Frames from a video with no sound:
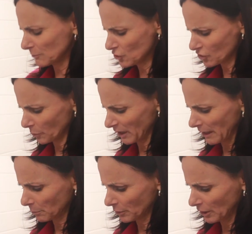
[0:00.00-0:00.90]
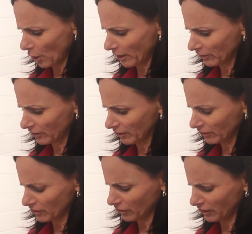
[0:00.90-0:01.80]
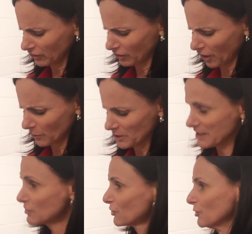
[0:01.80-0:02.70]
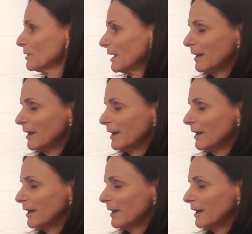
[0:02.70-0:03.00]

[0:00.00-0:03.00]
Usually we get pretty high assists, and you see tonight we did too.